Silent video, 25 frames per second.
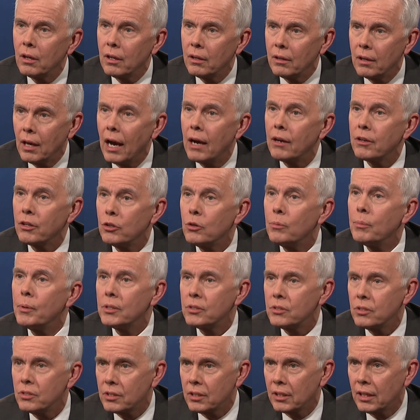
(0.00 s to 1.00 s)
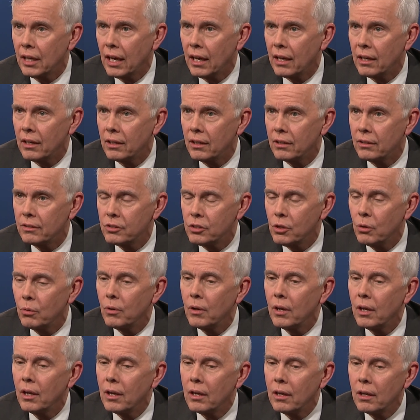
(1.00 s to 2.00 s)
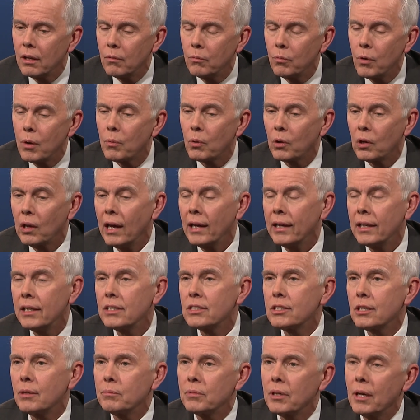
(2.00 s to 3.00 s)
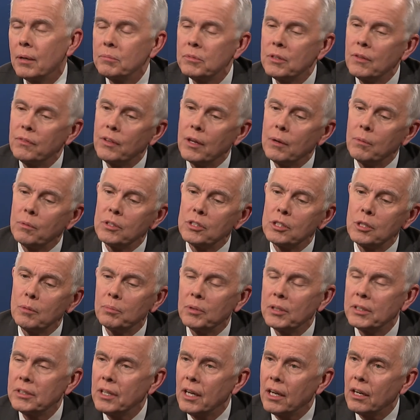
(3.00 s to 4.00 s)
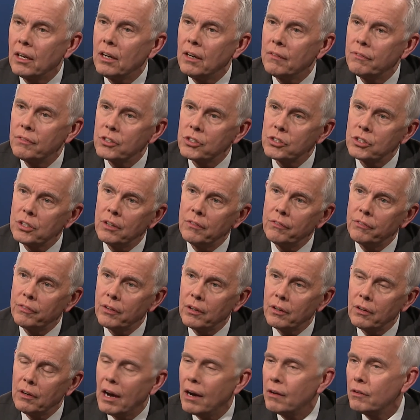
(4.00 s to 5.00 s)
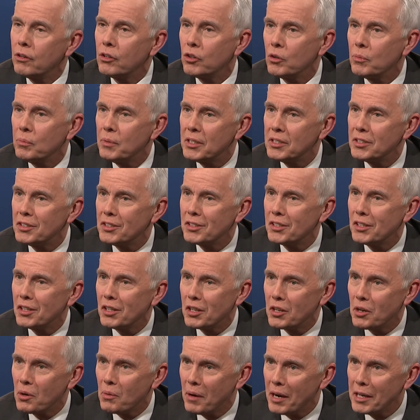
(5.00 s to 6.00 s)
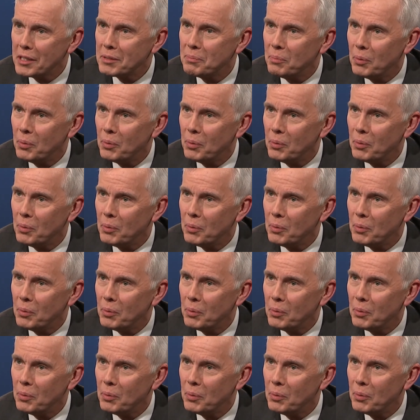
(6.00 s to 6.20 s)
how you do business in Canada. So we were lucky sometimes if they would simply take off the shelf their How to Do Business in the U.S.